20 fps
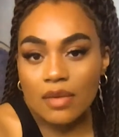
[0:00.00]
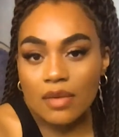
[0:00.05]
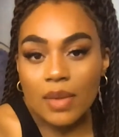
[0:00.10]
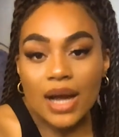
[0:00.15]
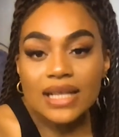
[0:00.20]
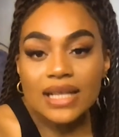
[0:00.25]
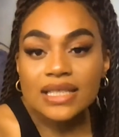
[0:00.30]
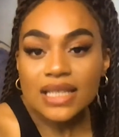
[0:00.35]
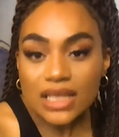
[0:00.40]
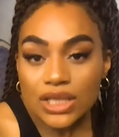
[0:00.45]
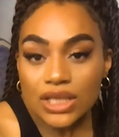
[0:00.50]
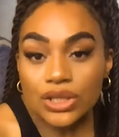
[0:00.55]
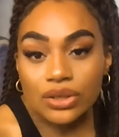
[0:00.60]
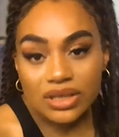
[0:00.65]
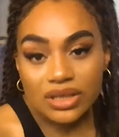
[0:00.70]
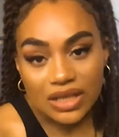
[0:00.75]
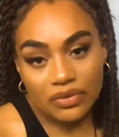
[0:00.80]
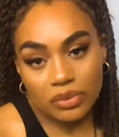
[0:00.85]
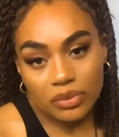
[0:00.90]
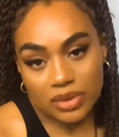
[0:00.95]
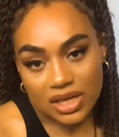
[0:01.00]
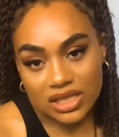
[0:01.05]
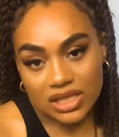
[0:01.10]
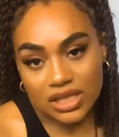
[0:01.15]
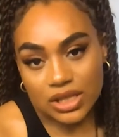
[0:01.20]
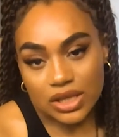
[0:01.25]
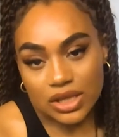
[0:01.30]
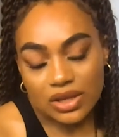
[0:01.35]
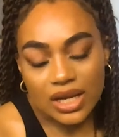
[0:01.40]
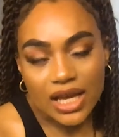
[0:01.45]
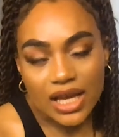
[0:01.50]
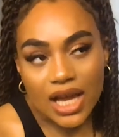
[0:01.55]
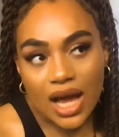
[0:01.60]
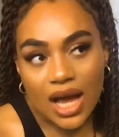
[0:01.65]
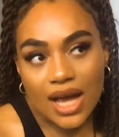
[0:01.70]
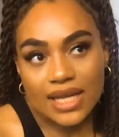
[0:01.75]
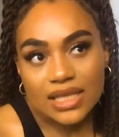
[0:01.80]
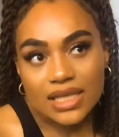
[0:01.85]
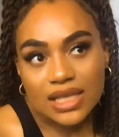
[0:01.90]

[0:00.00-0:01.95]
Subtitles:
I didn't do TV production at uni. I